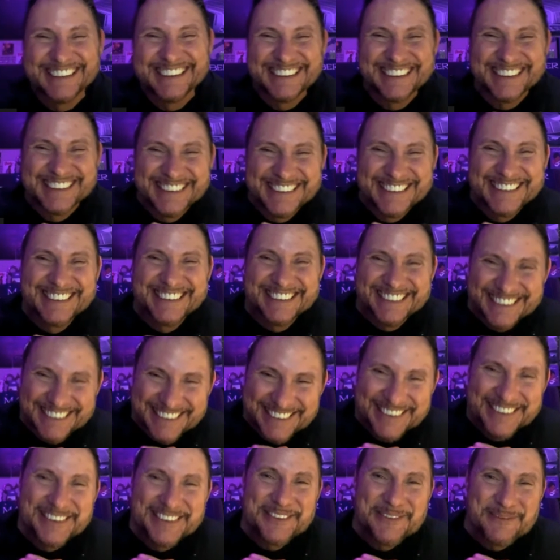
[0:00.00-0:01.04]
Yeah, we're gonna have
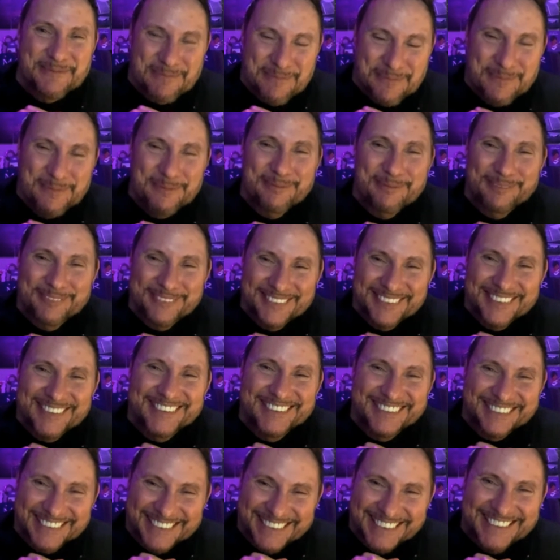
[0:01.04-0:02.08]
to give. Yeah, that's
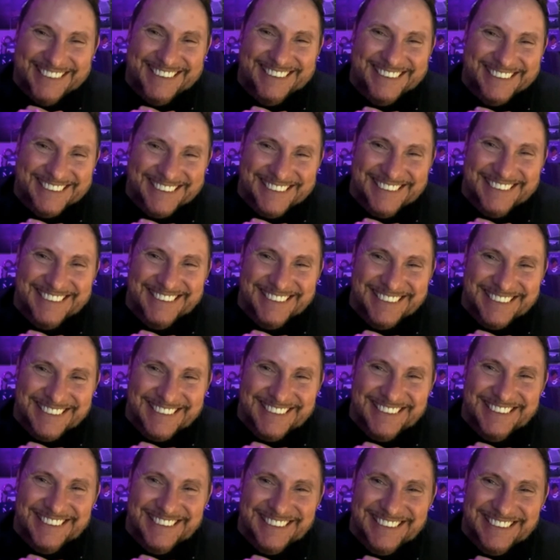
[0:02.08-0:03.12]
what we're gonna start calling you, Jeff.
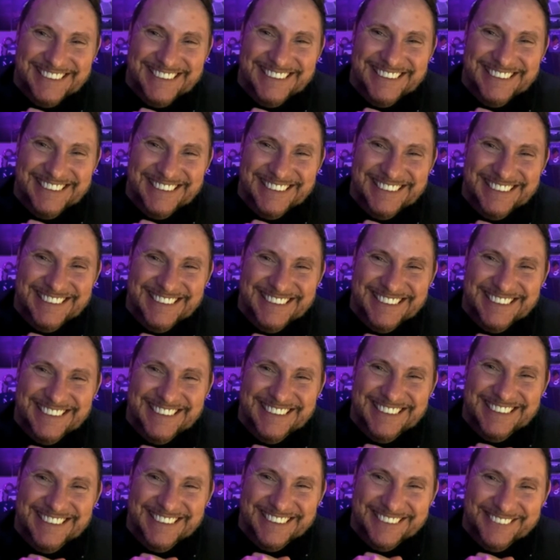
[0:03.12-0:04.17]
I'll start calling you Liquid
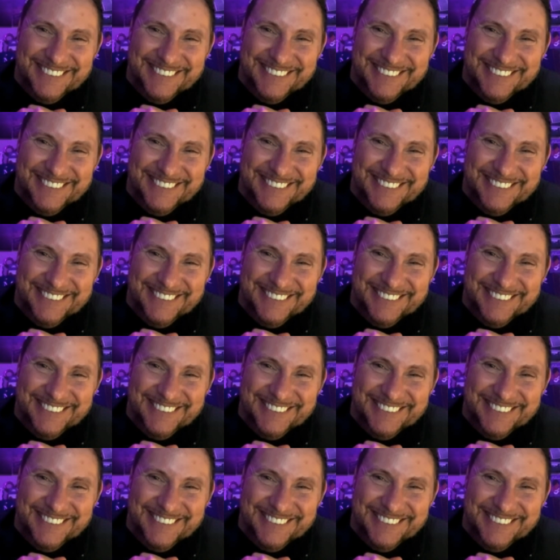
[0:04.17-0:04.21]
Chicken.